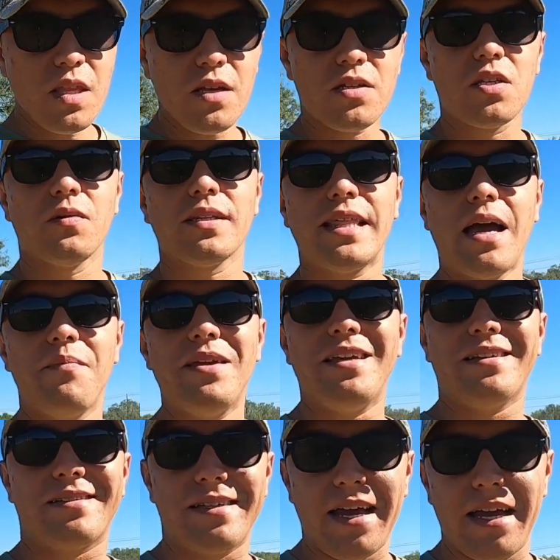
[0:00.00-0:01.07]
So with that
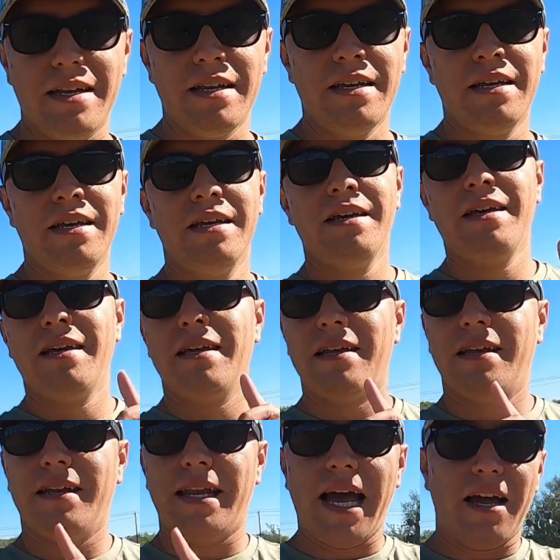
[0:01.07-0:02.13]
being said,
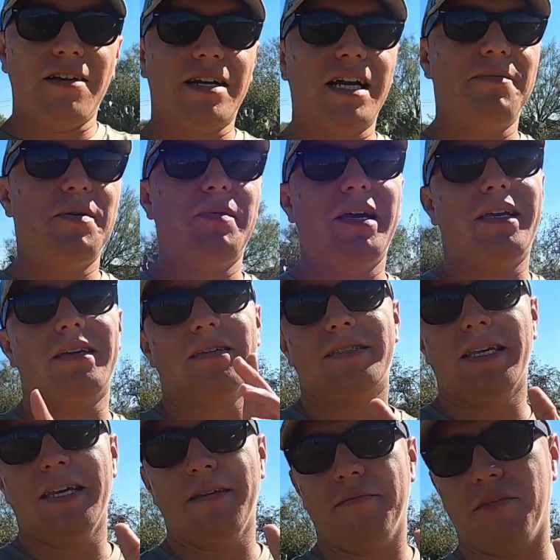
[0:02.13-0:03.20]
now you're going to be making, say,